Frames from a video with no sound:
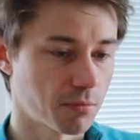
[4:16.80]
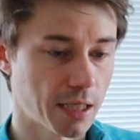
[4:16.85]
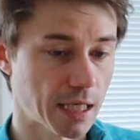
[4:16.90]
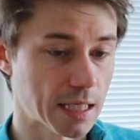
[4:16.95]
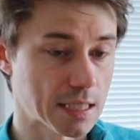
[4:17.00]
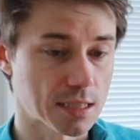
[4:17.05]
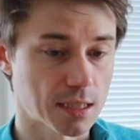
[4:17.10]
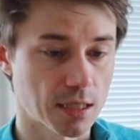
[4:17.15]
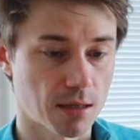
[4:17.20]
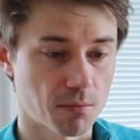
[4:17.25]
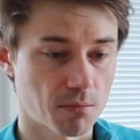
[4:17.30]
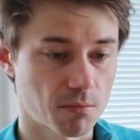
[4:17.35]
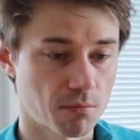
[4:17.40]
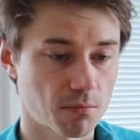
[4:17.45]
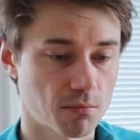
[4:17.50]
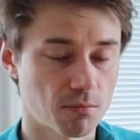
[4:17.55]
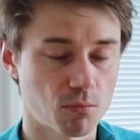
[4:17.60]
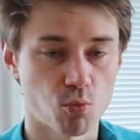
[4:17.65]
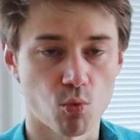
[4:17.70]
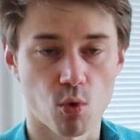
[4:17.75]
get
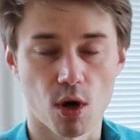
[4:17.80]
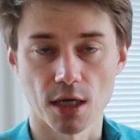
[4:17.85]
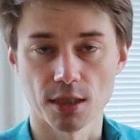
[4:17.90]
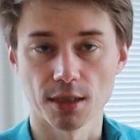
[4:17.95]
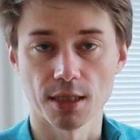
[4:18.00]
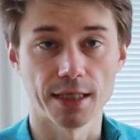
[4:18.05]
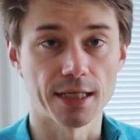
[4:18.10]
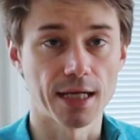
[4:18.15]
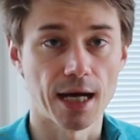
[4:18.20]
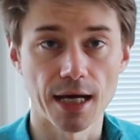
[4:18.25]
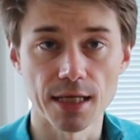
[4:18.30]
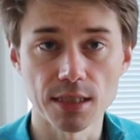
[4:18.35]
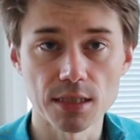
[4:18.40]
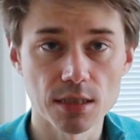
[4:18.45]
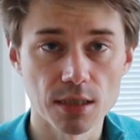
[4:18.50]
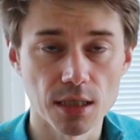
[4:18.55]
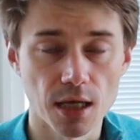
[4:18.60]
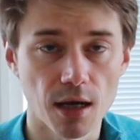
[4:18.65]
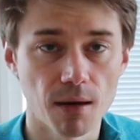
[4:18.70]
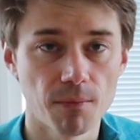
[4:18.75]
someone like
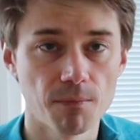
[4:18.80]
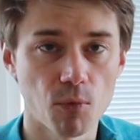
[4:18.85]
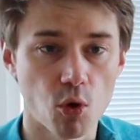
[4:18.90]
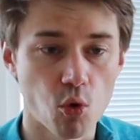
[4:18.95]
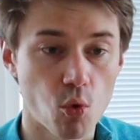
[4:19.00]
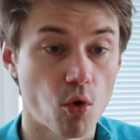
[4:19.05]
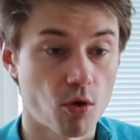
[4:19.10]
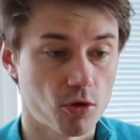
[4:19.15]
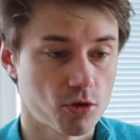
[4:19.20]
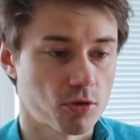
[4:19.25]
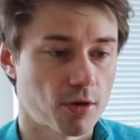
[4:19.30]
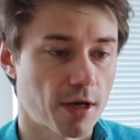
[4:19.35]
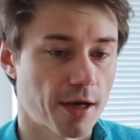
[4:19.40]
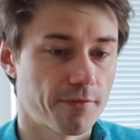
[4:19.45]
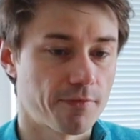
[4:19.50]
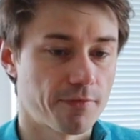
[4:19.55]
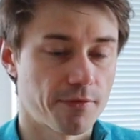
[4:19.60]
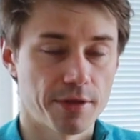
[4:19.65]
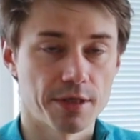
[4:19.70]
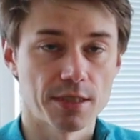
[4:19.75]
us who also
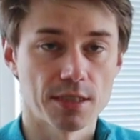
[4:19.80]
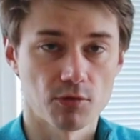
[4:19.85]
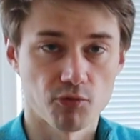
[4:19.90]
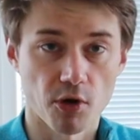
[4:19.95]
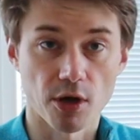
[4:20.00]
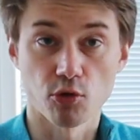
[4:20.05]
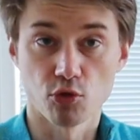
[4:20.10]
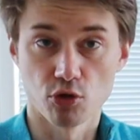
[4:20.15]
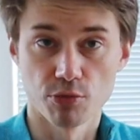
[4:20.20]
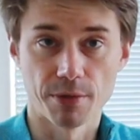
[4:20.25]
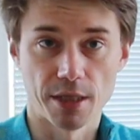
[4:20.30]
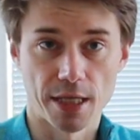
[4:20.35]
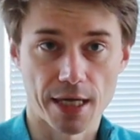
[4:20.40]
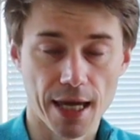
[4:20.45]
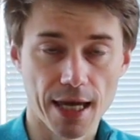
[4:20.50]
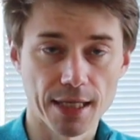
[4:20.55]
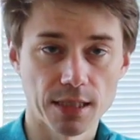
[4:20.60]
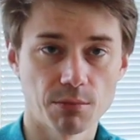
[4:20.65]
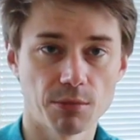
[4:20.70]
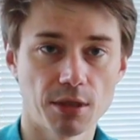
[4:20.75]
have this recruitment
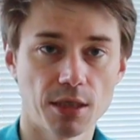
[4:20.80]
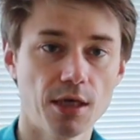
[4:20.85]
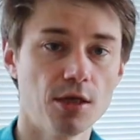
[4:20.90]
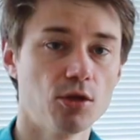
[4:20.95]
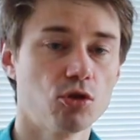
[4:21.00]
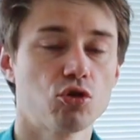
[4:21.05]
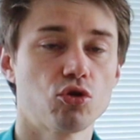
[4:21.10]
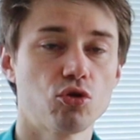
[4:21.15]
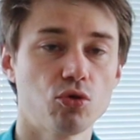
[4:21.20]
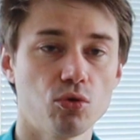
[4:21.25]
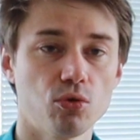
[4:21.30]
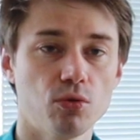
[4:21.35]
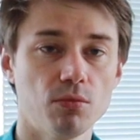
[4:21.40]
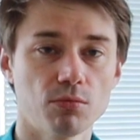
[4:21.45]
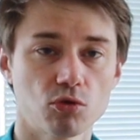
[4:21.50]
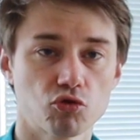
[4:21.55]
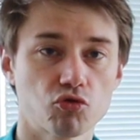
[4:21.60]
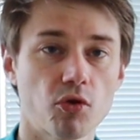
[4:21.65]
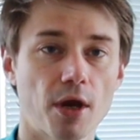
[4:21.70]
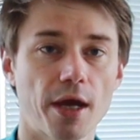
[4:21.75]
academy to
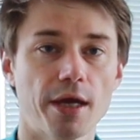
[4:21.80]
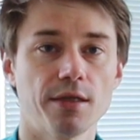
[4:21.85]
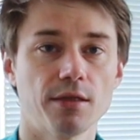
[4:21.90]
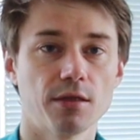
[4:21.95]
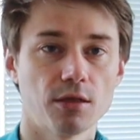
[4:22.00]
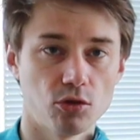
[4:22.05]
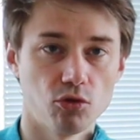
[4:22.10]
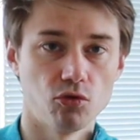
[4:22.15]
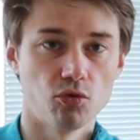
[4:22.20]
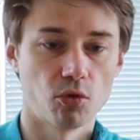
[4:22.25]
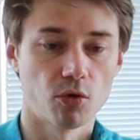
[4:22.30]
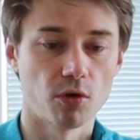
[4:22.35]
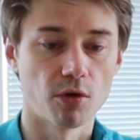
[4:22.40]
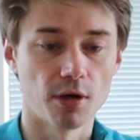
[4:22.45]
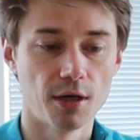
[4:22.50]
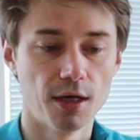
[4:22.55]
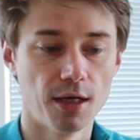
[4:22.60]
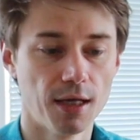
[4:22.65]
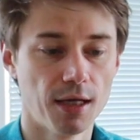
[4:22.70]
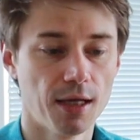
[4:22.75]
train
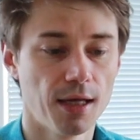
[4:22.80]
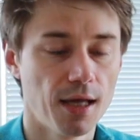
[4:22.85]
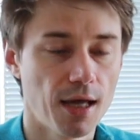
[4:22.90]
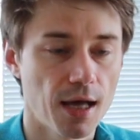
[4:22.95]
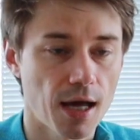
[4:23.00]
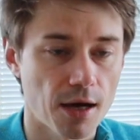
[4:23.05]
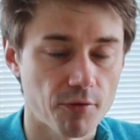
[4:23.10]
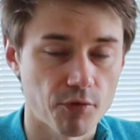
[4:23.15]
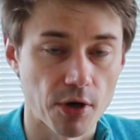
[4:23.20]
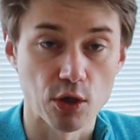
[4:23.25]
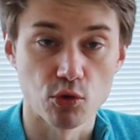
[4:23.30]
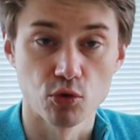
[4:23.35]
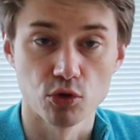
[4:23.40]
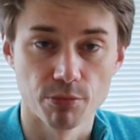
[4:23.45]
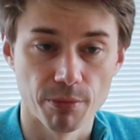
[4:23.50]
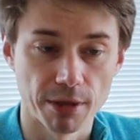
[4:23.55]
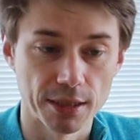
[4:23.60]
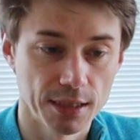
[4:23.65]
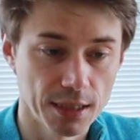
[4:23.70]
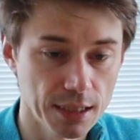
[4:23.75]
your
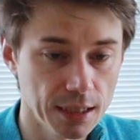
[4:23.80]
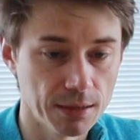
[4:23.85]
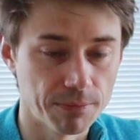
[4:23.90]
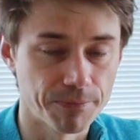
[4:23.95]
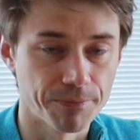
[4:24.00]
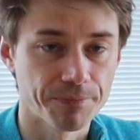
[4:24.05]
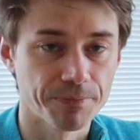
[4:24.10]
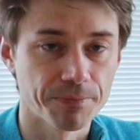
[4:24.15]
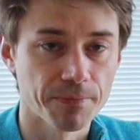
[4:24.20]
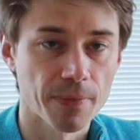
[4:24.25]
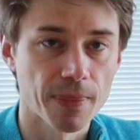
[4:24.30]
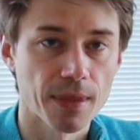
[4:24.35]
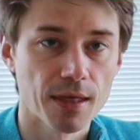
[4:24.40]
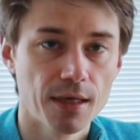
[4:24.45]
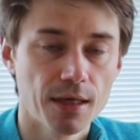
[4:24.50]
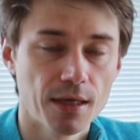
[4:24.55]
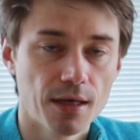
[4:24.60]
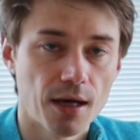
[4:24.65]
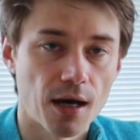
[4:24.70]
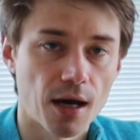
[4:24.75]
recruitment team.
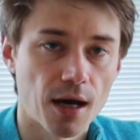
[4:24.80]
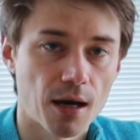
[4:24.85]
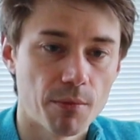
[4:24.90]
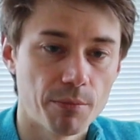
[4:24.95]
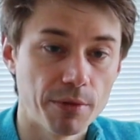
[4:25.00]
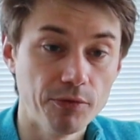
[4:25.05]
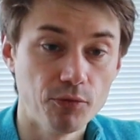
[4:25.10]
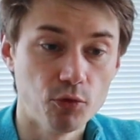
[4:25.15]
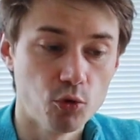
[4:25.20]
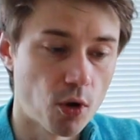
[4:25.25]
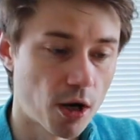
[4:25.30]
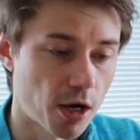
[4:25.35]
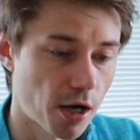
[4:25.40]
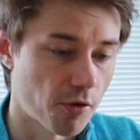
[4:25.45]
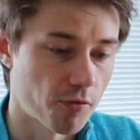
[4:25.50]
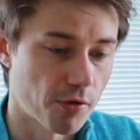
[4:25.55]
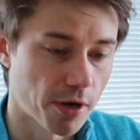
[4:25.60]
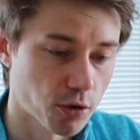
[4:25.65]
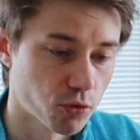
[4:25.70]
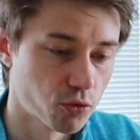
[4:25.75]
If you are
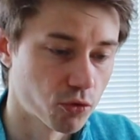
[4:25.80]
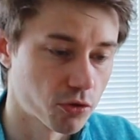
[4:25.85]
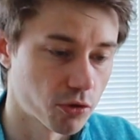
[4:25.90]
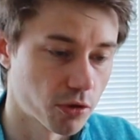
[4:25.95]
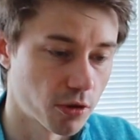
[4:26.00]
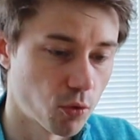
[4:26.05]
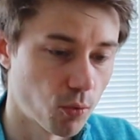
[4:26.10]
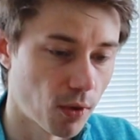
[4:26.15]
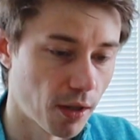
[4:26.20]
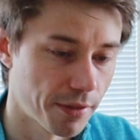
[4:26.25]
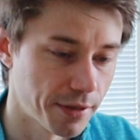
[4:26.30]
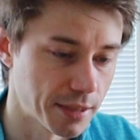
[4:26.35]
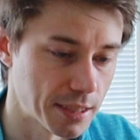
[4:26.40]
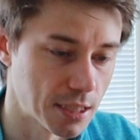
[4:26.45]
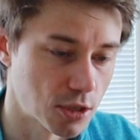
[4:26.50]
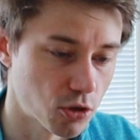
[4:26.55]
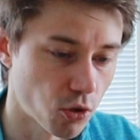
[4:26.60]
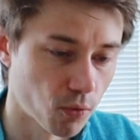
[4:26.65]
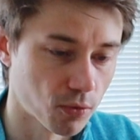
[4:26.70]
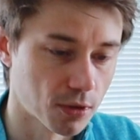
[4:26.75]
a recruiter, well, this
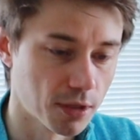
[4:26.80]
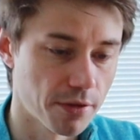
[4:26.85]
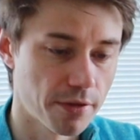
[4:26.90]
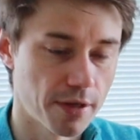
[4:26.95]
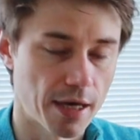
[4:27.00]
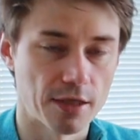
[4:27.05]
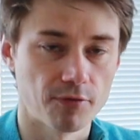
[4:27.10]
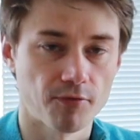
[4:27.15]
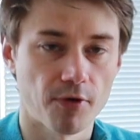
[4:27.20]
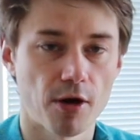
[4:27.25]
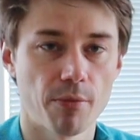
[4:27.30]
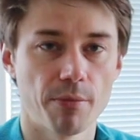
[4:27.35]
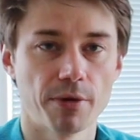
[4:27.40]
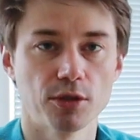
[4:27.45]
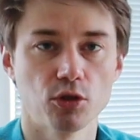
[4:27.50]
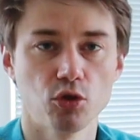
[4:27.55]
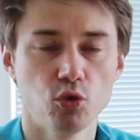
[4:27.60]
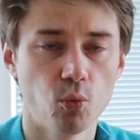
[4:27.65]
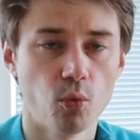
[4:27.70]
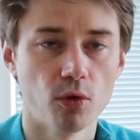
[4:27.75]
is totally the
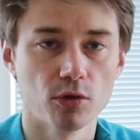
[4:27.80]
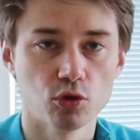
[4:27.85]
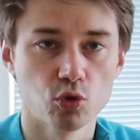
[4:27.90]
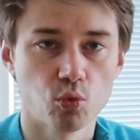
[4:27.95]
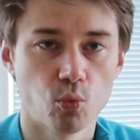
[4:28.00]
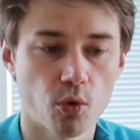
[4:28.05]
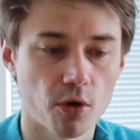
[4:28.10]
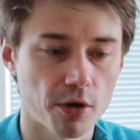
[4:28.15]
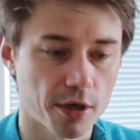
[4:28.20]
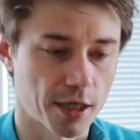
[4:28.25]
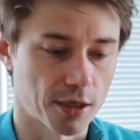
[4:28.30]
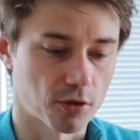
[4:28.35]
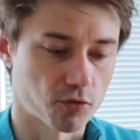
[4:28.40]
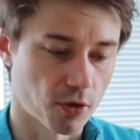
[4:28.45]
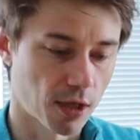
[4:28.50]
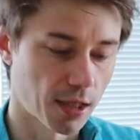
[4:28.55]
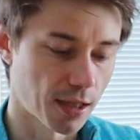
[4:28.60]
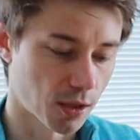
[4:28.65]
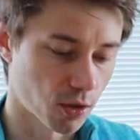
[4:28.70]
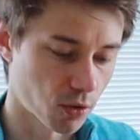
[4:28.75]
environment you want to work at,
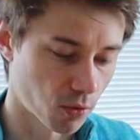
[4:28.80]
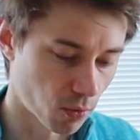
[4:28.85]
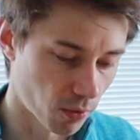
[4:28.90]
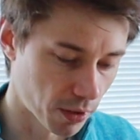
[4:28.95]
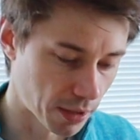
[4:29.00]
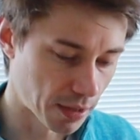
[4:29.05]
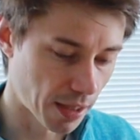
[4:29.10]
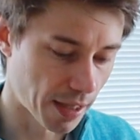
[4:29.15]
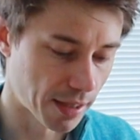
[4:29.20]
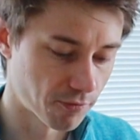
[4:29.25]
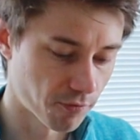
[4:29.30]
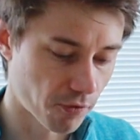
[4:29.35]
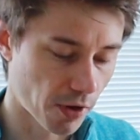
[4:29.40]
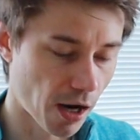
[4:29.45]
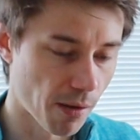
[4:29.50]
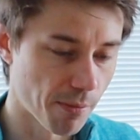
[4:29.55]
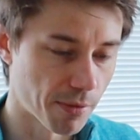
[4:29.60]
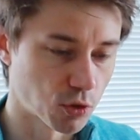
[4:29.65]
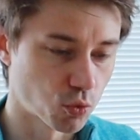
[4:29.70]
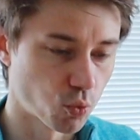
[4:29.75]
right? Like an
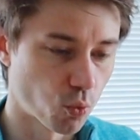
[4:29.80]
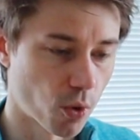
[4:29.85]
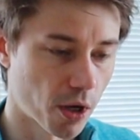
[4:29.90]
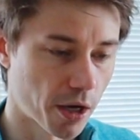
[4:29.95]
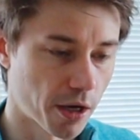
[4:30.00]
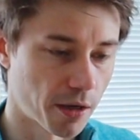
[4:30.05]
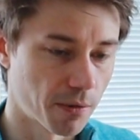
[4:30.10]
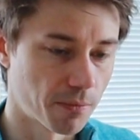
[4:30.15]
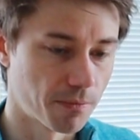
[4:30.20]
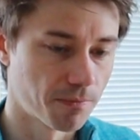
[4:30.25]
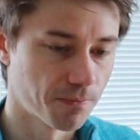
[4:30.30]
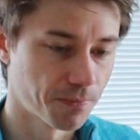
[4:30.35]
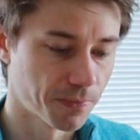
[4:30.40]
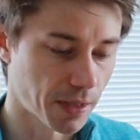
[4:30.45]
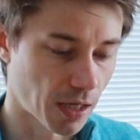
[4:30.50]
environment where